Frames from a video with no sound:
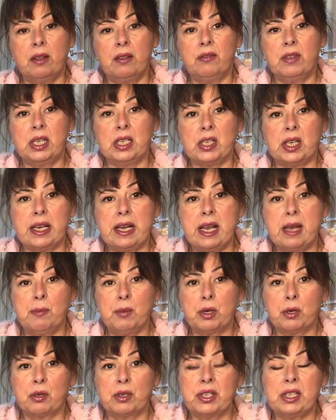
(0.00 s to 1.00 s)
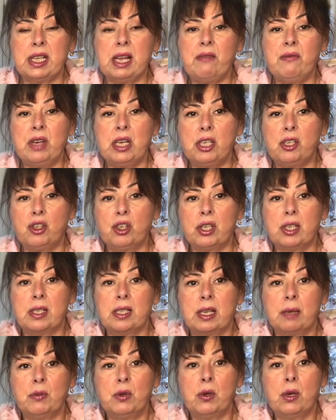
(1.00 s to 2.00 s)
the diameter is 7 inches,
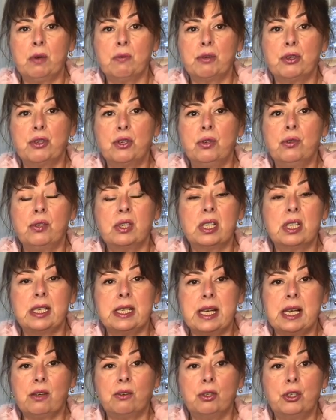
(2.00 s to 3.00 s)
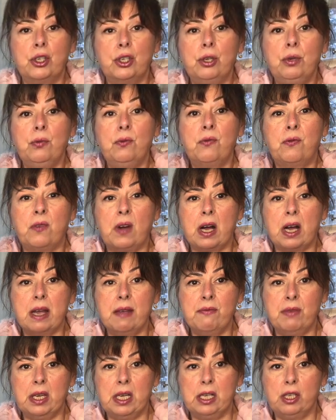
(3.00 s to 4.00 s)
and I'm going to reduce it down to
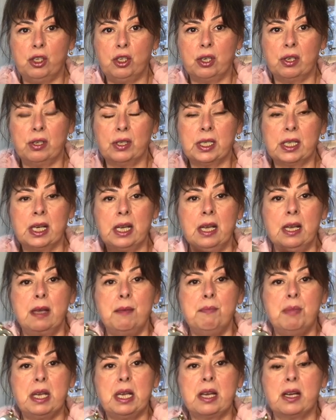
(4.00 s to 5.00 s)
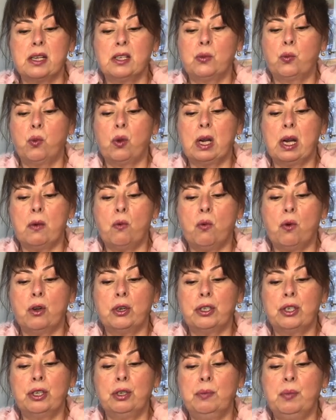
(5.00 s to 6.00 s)
5 inches, because what I
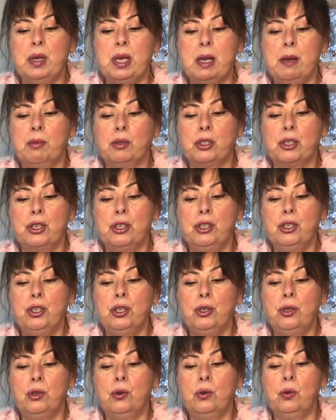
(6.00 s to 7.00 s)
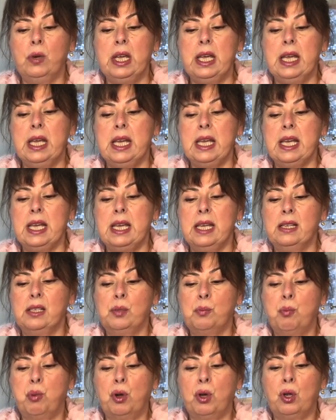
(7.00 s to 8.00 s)
want to be able to do is
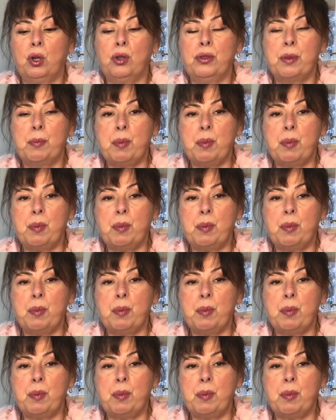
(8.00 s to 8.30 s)
pull the